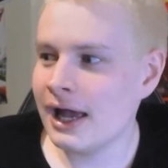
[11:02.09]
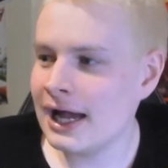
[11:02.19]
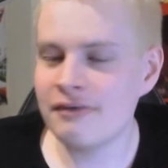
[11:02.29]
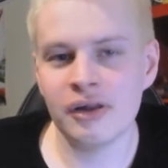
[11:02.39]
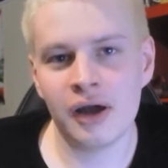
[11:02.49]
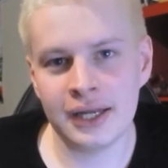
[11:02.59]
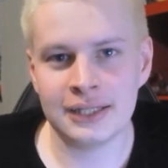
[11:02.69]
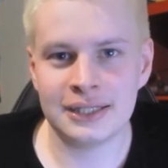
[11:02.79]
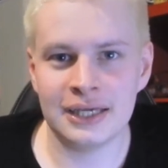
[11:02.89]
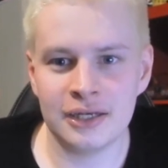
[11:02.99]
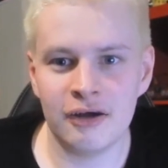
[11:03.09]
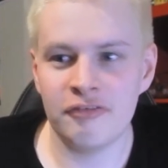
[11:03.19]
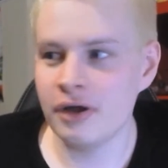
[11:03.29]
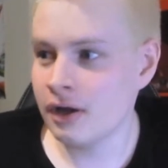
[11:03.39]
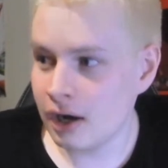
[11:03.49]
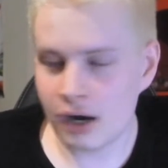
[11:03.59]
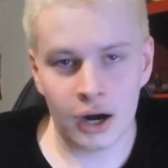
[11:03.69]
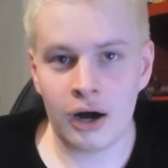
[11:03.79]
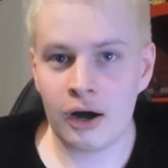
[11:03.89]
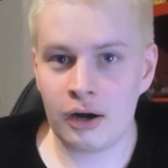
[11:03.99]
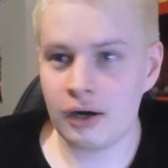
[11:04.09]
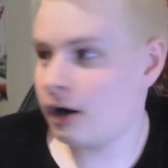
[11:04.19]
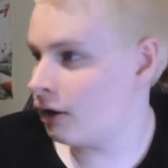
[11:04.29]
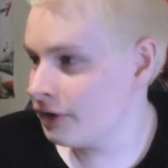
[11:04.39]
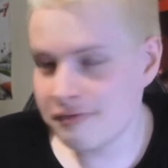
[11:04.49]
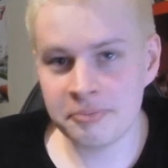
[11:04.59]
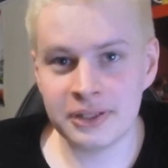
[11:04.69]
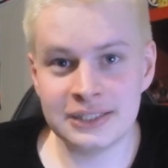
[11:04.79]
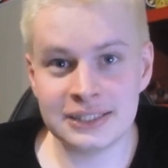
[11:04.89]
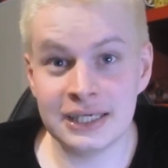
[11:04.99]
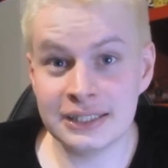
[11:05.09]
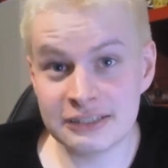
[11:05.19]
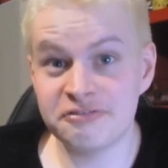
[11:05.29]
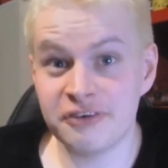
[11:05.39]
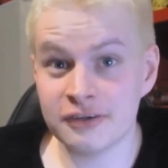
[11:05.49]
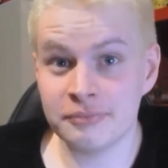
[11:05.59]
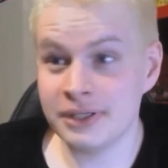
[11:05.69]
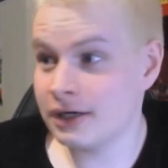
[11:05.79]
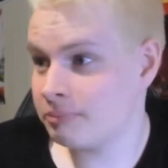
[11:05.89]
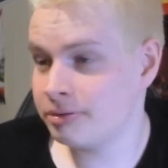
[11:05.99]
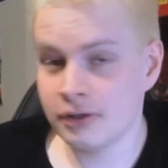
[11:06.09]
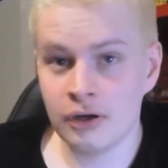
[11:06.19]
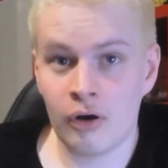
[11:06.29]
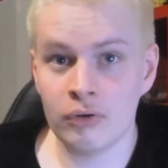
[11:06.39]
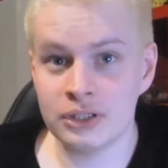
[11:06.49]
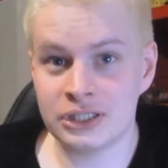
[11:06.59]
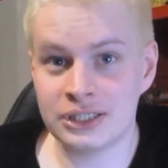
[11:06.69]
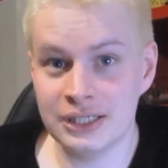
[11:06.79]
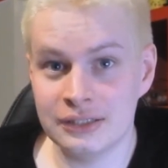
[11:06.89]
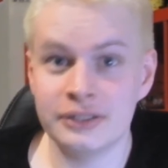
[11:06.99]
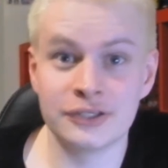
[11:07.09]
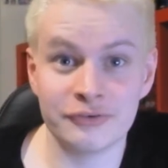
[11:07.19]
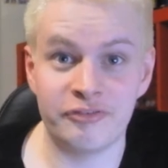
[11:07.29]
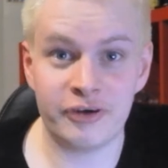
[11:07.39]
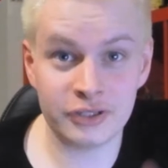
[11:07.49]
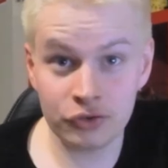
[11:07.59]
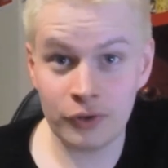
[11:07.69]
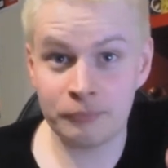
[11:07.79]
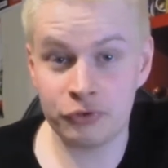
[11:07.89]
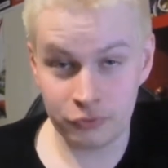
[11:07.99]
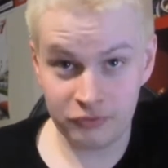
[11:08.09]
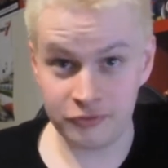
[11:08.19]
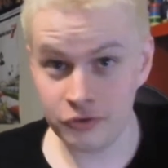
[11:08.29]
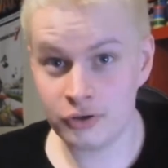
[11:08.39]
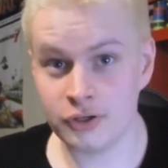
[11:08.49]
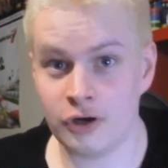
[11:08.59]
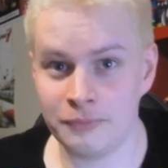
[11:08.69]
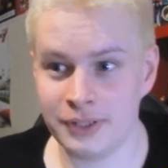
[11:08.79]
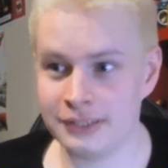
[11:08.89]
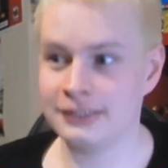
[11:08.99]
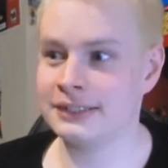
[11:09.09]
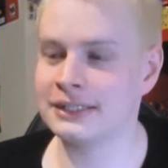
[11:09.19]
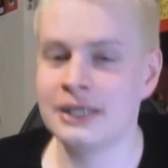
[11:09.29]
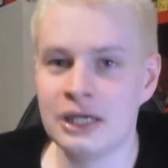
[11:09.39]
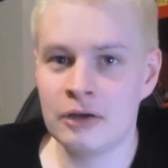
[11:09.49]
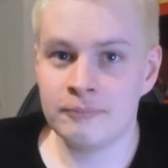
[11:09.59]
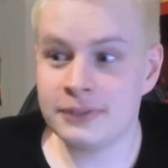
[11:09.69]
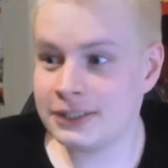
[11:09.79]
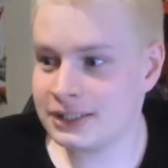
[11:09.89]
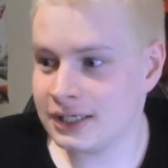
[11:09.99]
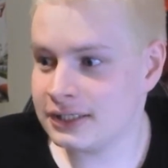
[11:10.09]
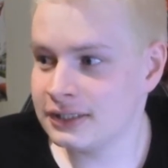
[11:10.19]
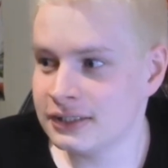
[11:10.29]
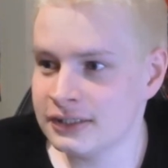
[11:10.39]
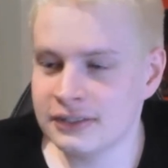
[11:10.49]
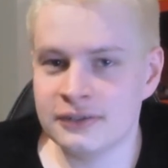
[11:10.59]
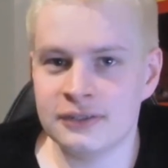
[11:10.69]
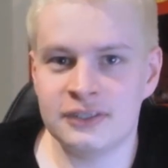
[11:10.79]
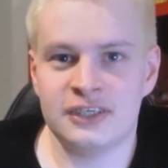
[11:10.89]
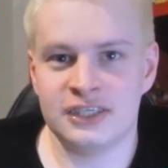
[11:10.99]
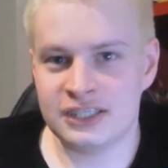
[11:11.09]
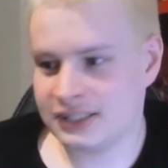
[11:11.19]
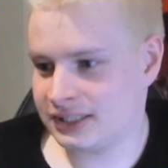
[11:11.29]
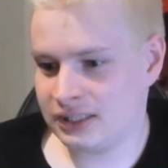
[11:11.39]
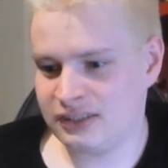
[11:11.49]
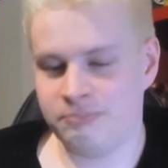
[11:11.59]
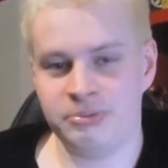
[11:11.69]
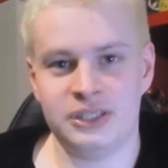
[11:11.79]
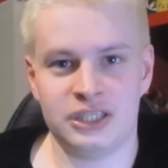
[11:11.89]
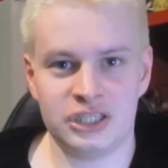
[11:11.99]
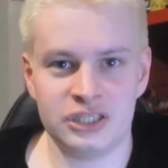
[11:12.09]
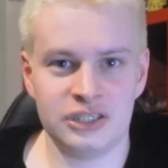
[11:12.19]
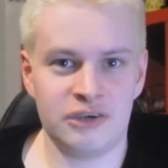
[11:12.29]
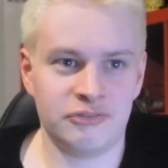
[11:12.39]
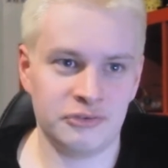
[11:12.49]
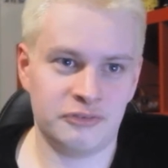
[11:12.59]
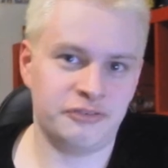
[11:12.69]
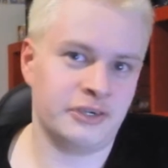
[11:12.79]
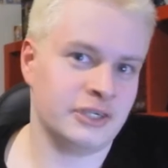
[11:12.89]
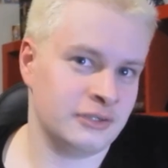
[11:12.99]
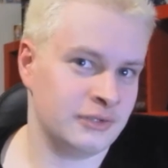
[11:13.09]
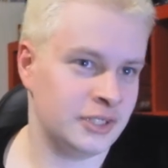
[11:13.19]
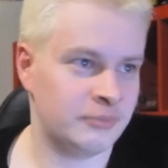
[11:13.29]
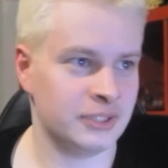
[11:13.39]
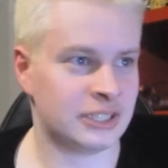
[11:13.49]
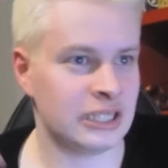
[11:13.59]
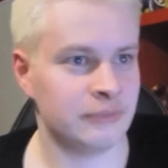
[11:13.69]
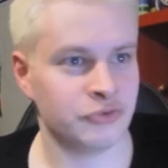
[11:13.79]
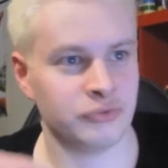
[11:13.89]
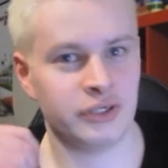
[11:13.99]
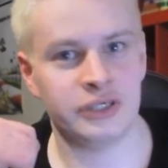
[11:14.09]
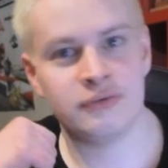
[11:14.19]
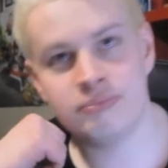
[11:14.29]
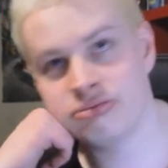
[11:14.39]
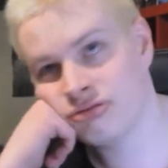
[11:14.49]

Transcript: have a line at the end of, I'll never play this again, this fucked me up. Holy shit, this would fuck you up too if you got a copy like this. But he's just like, I guess this thing's a piece of junk after all. Fucking eBay seller was right.